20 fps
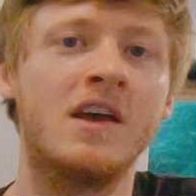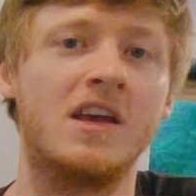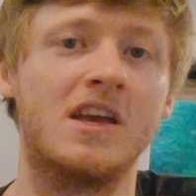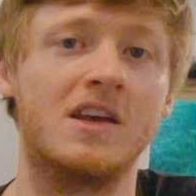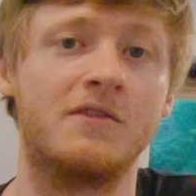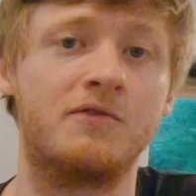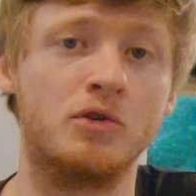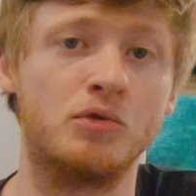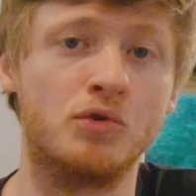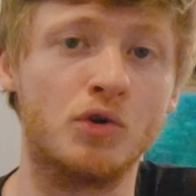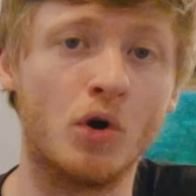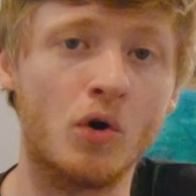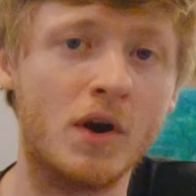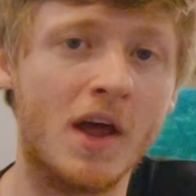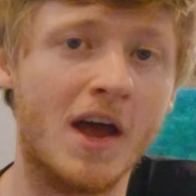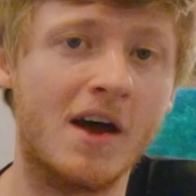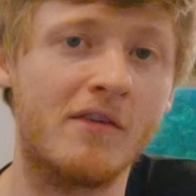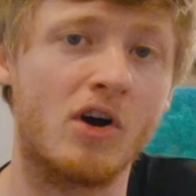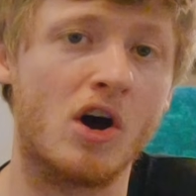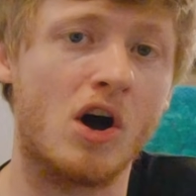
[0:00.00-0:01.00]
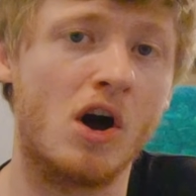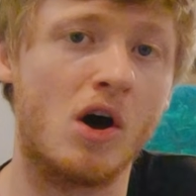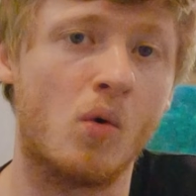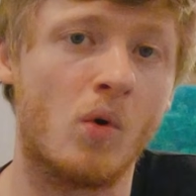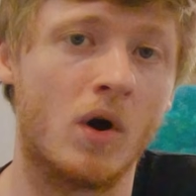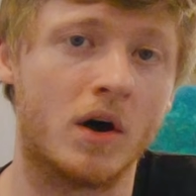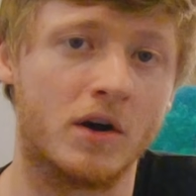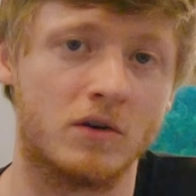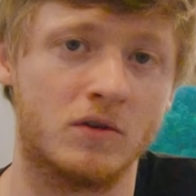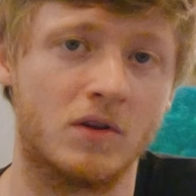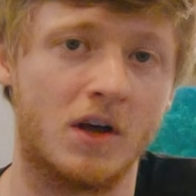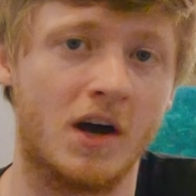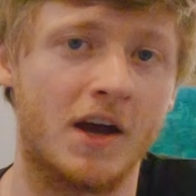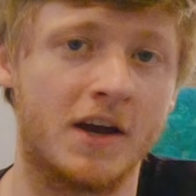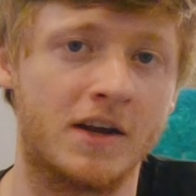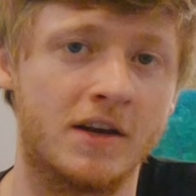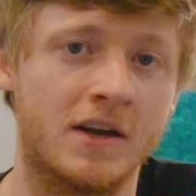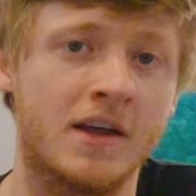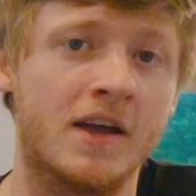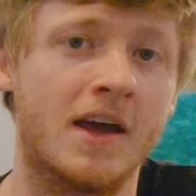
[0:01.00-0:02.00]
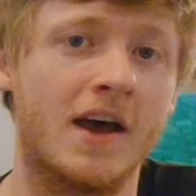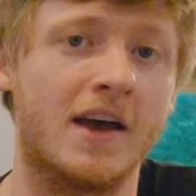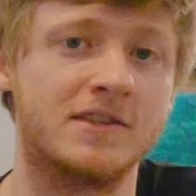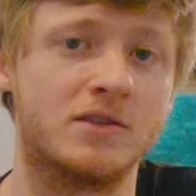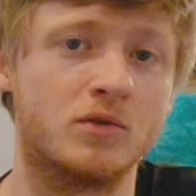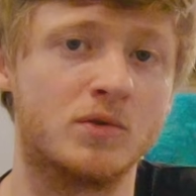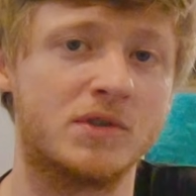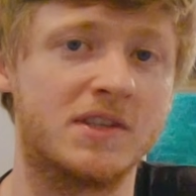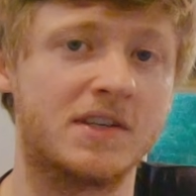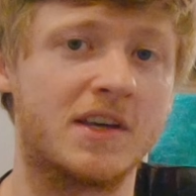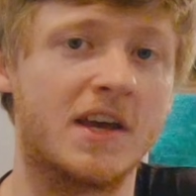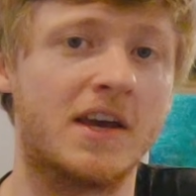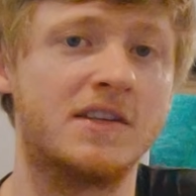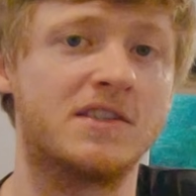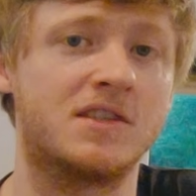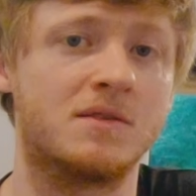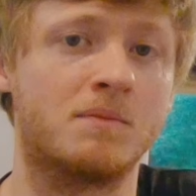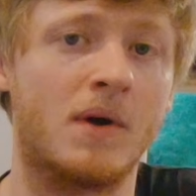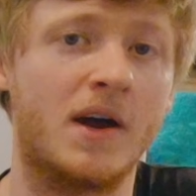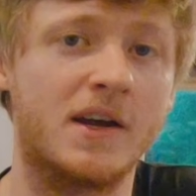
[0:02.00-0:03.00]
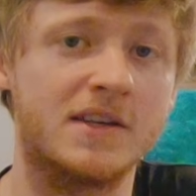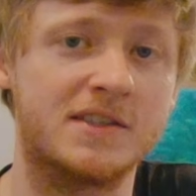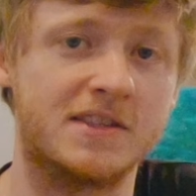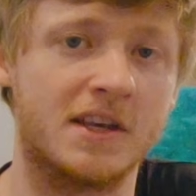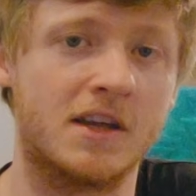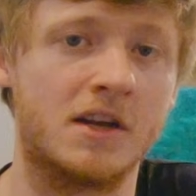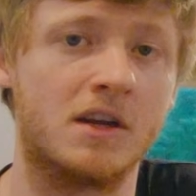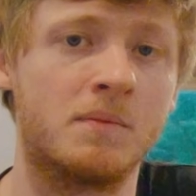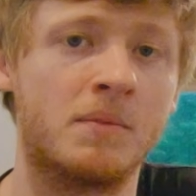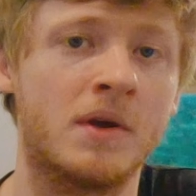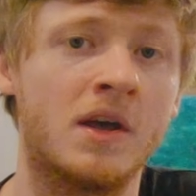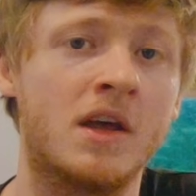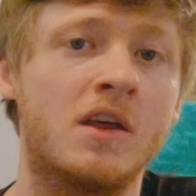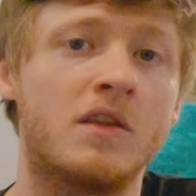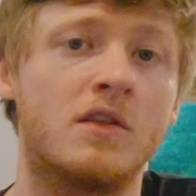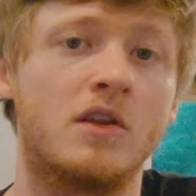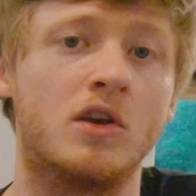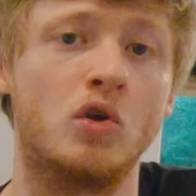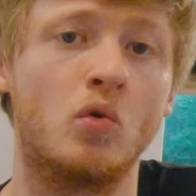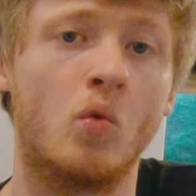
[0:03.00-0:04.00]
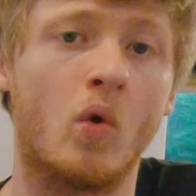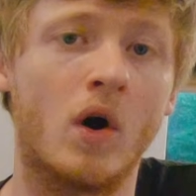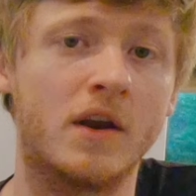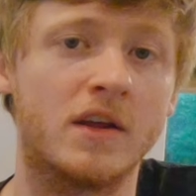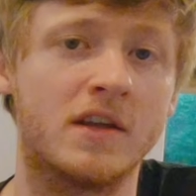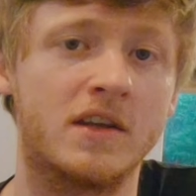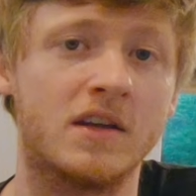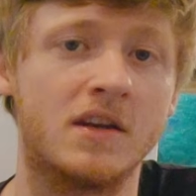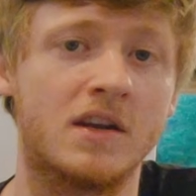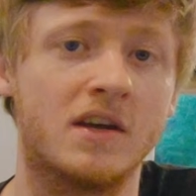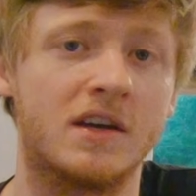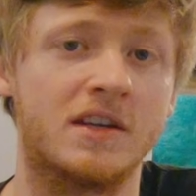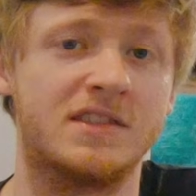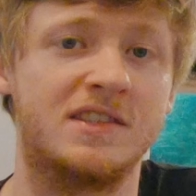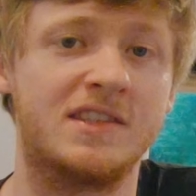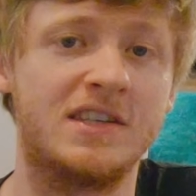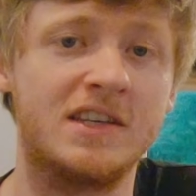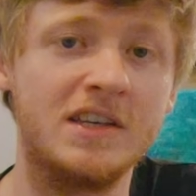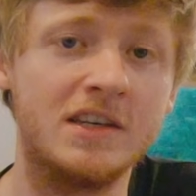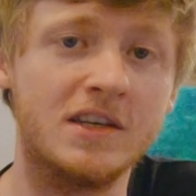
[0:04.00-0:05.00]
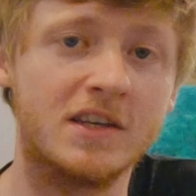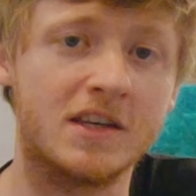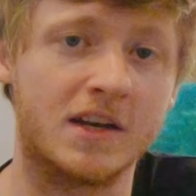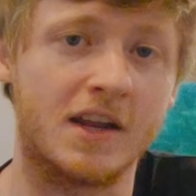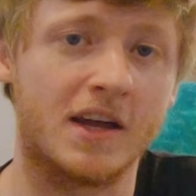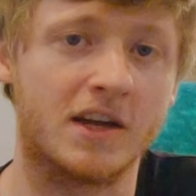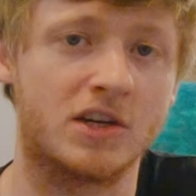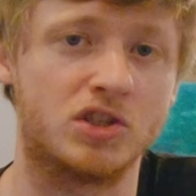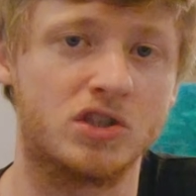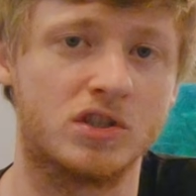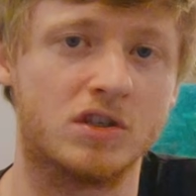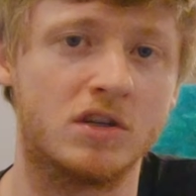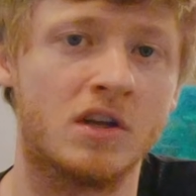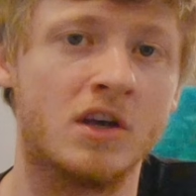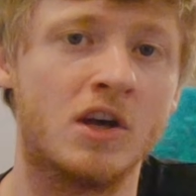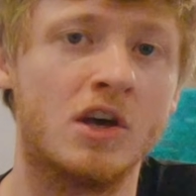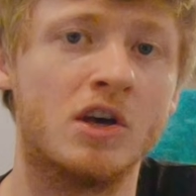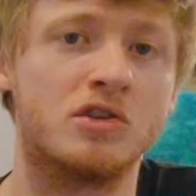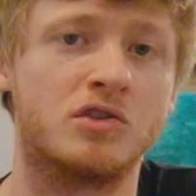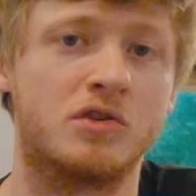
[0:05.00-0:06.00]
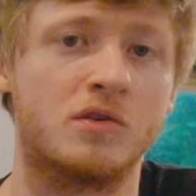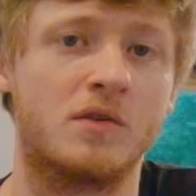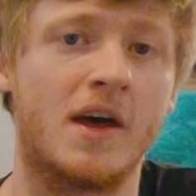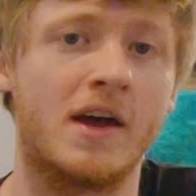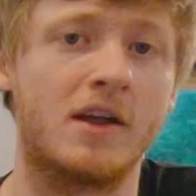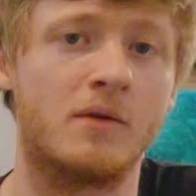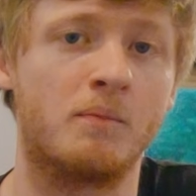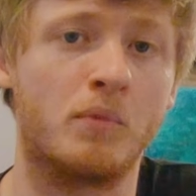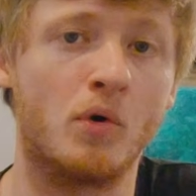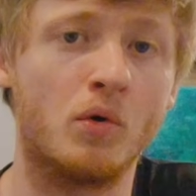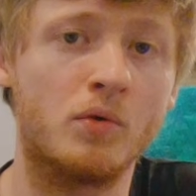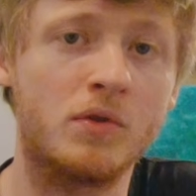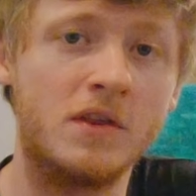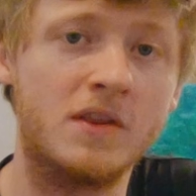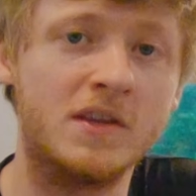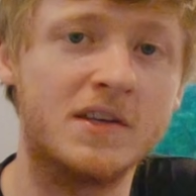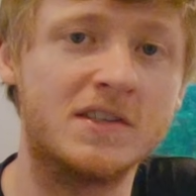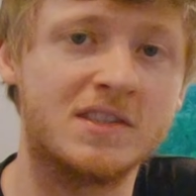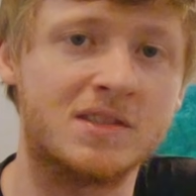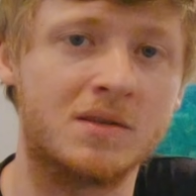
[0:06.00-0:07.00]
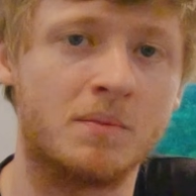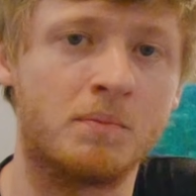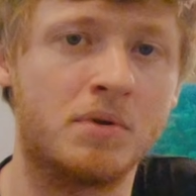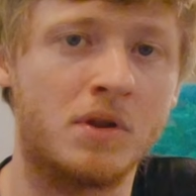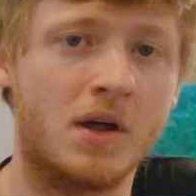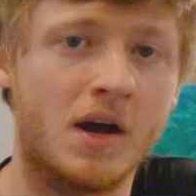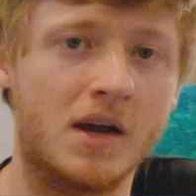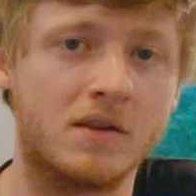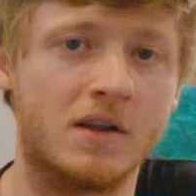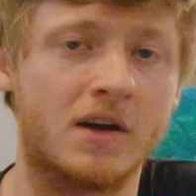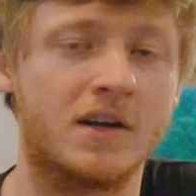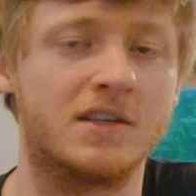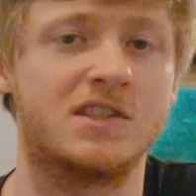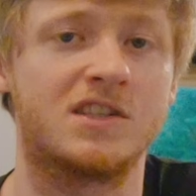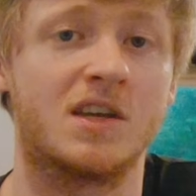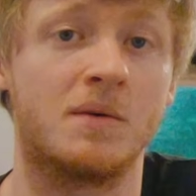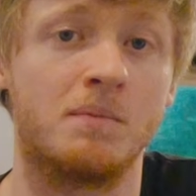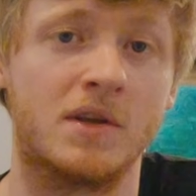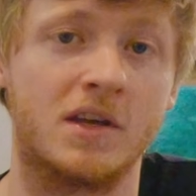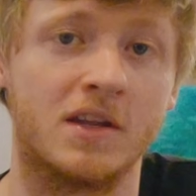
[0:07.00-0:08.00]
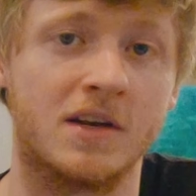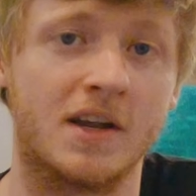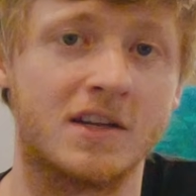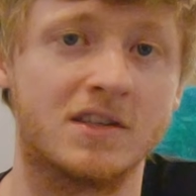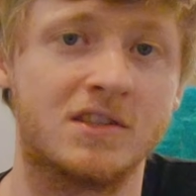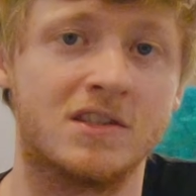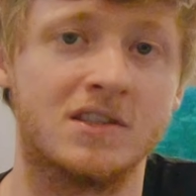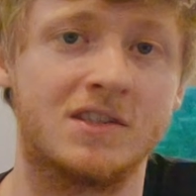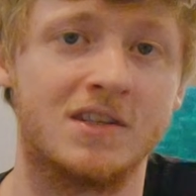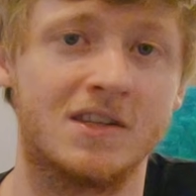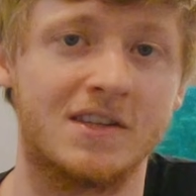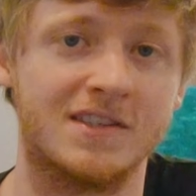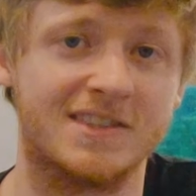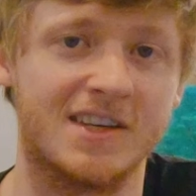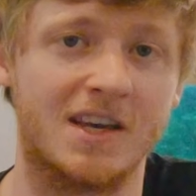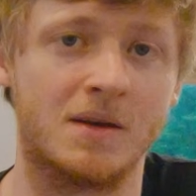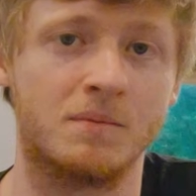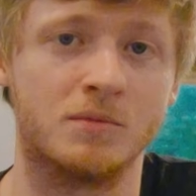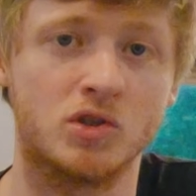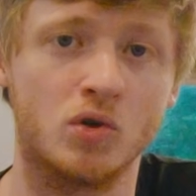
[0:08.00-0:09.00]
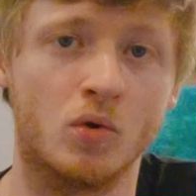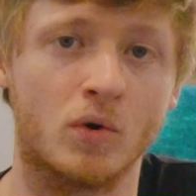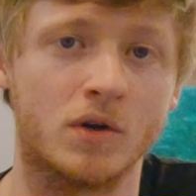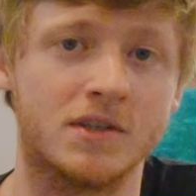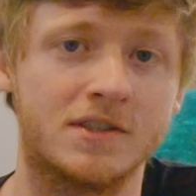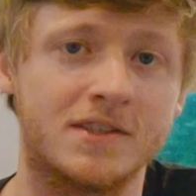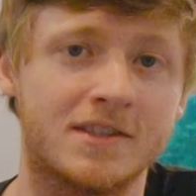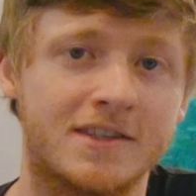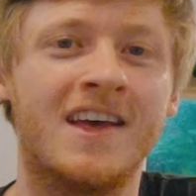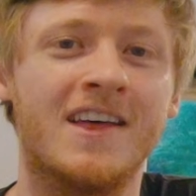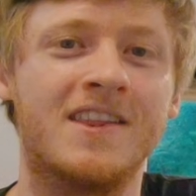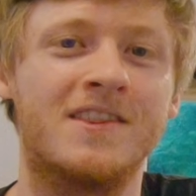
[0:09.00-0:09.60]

If you don't have a hot water line, as was the case in my setup, then you want to get a T connection so that both of these supply lines can be connected to the same source.